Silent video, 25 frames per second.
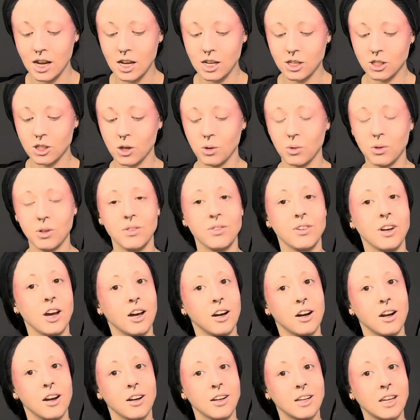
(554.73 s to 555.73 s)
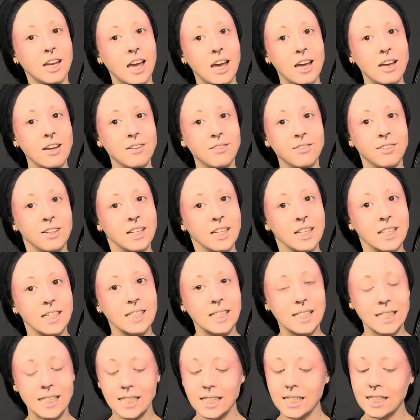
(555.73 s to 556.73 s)
So we've got our
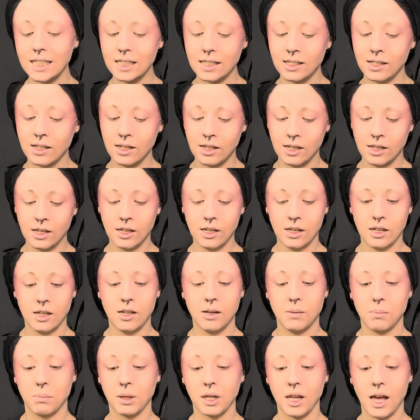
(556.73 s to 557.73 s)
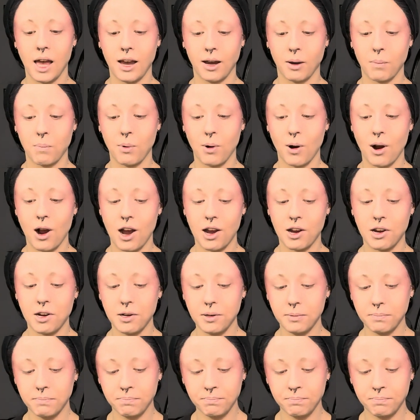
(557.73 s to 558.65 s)
KVD black Briar,